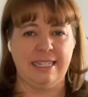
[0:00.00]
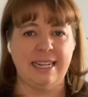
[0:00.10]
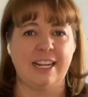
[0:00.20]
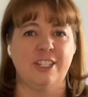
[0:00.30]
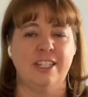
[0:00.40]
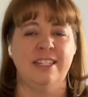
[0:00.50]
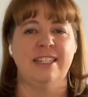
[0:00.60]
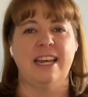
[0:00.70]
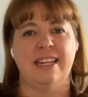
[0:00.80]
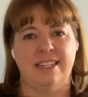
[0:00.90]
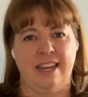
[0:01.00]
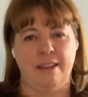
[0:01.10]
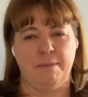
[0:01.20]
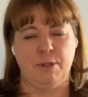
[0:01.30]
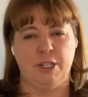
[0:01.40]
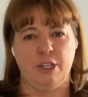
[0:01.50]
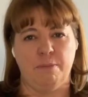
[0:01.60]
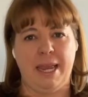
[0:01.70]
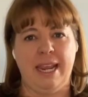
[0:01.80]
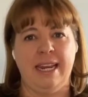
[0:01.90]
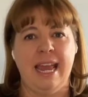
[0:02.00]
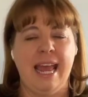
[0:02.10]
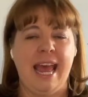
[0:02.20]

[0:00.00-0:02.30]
sections and assign them to a domain.